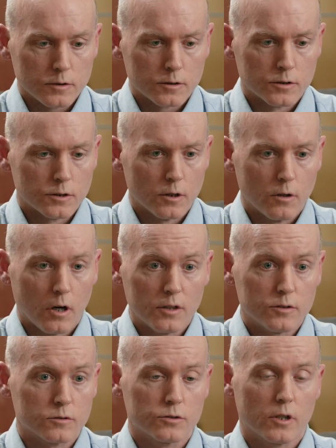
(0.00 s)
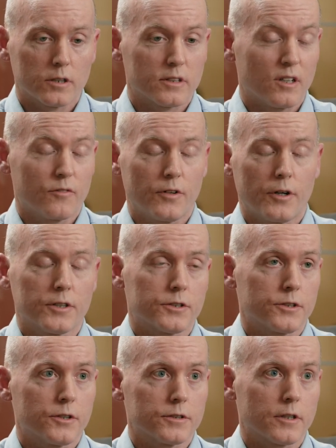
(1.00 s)
So also drugs that are very
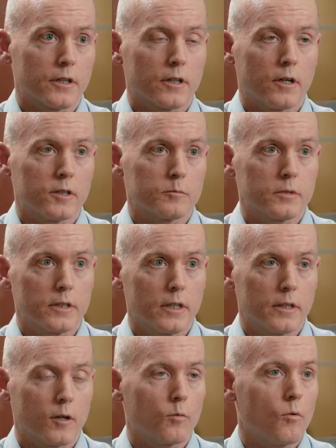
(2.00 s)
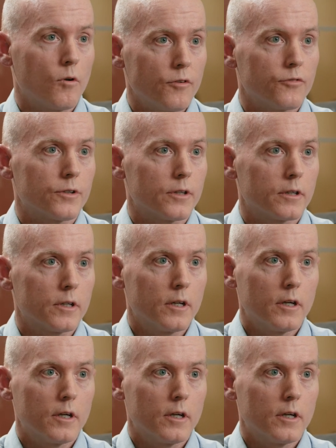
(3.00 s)
serious that can cause bleeding, like warfarin.